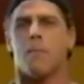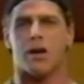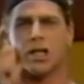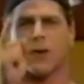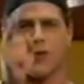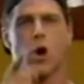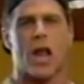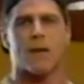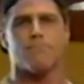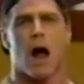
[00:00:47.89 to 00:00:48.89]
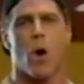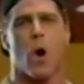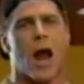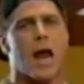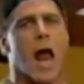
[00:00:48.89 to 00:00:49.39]
because if you get in my
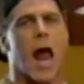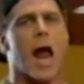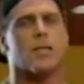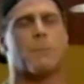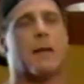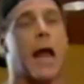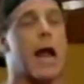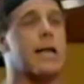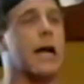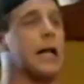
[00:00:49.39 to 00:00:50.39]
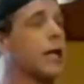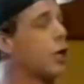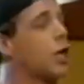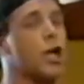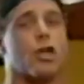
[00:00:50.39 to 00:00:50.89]
way, HBK and the Kliq
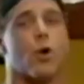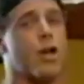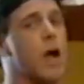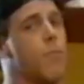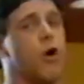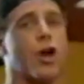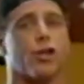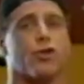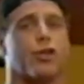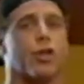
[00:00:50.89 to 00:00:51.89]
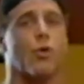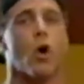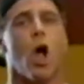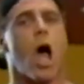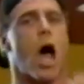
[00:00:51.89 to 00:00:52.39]
are going to do a number on you, too.